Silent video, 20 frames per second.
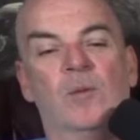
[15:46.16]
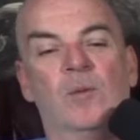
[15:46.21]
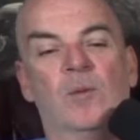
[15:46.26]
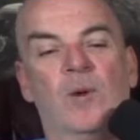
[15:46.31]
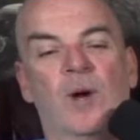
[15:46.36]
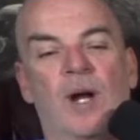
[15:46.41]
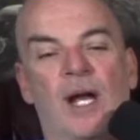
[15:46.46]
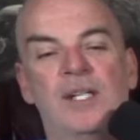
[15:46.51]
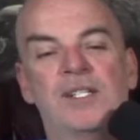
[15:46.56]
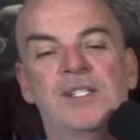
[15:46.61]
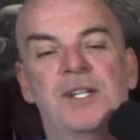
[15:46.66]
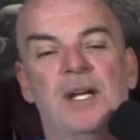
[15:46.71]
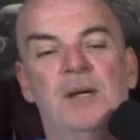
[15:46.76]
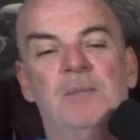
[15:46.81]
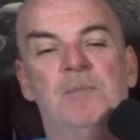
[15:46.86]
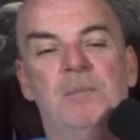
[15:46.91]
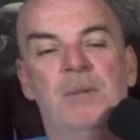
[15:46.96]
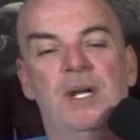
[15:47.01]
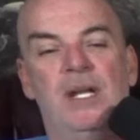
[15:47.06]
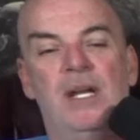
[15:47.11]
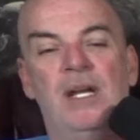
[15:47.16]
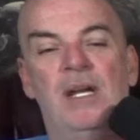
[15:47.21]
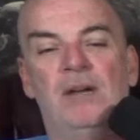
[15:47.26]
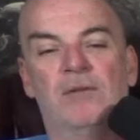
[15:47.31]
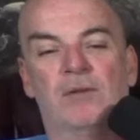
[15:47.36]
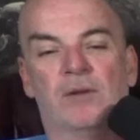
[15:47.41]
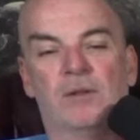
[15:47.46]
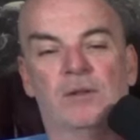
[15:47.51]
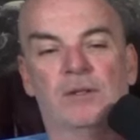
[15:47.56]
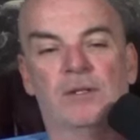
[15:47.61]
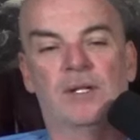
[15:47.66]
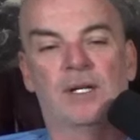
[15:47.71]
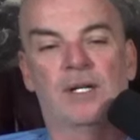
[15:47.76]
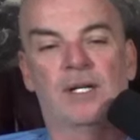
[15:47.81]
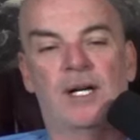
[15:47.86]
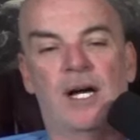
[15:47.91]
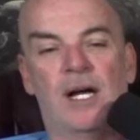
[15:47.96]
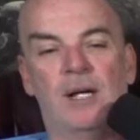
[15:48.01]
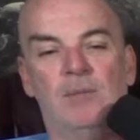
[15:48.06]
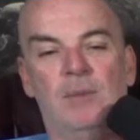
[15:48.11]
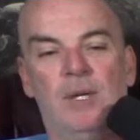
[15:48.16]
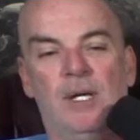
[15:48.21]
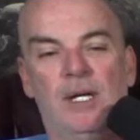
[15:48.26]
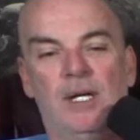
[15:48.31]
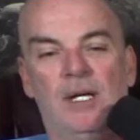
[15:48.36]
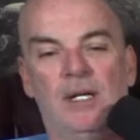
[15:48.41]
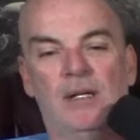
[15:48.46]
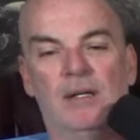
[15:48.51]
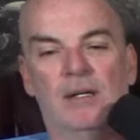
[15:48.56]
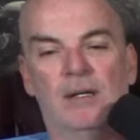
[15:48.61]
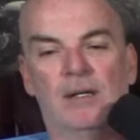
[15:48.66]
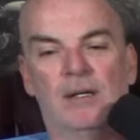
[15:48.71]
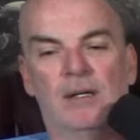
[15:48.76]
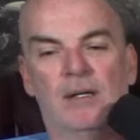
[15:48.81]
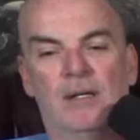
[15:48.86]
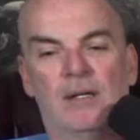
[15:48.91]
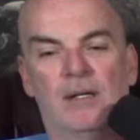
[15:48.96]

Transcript: When I say medieval, I mean,